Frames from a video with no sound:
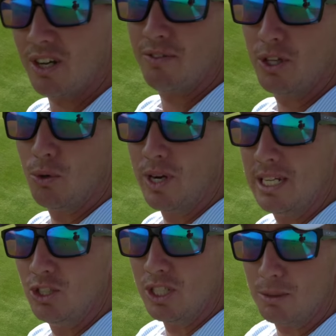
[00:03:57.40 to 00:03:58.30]
off the
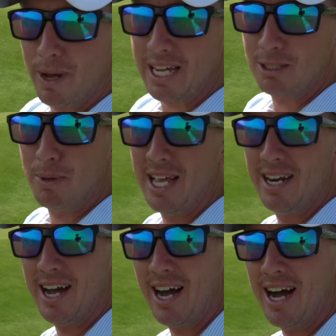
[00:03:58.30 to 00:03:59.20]
green, just past pin
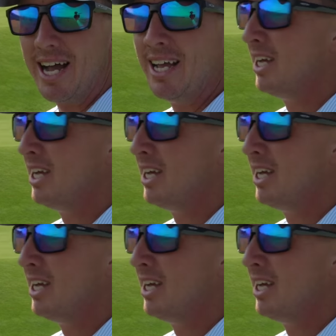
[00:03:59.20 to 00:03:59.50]
high,